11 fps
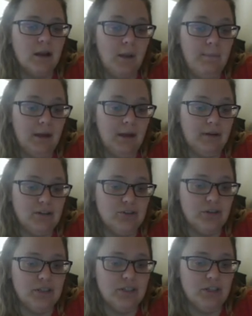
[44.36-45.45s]
compound
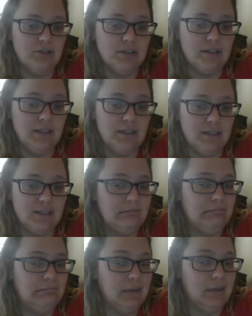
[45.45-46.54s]
interest, you use this.
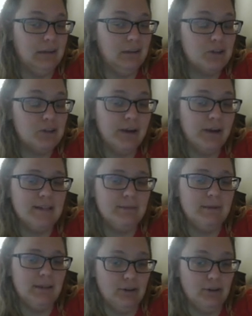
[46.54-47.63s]
It looks crazy,
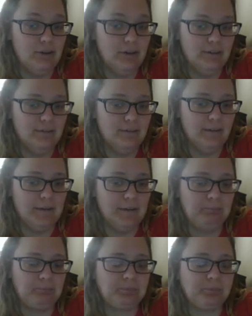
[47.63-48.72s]
but you can do it. Okay.
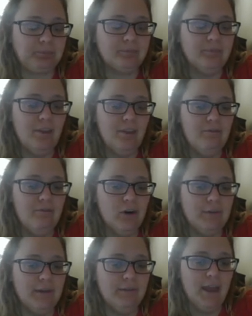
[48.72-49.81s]

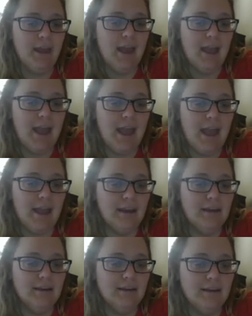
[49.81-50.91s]
Formula.
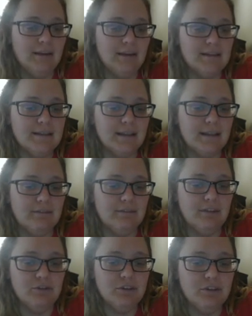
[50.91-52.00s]
A is like the
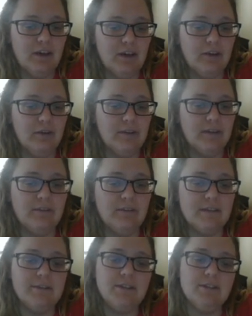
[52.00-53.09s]
future value of the
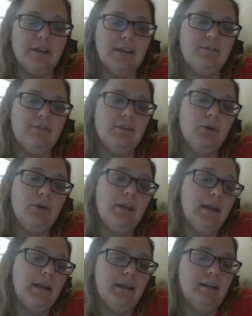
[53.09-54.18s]
investment. So like if you put
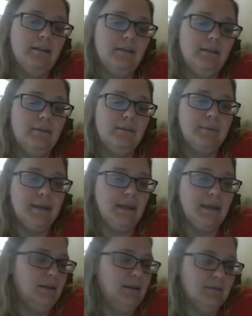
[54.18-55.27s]
in
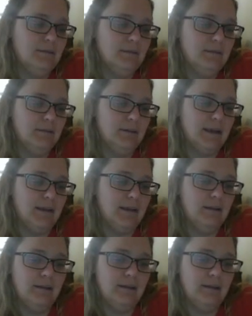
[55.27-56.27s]
P, okay,